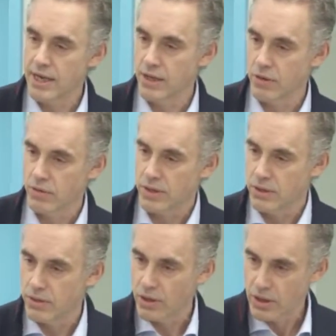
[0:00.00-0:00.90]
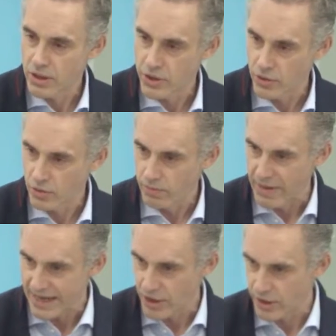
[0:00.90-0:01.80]
unknown to
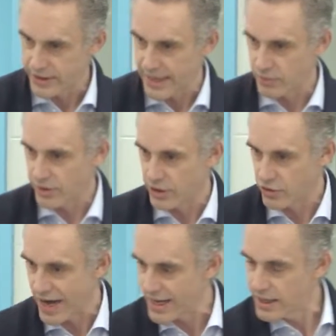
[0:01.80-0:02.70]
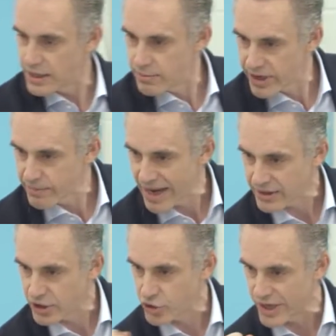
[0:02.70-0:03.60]
make contact with the dragon and to bring
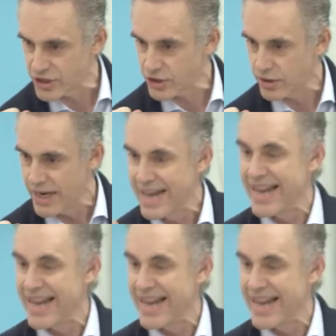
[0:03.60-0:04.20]
back the treasure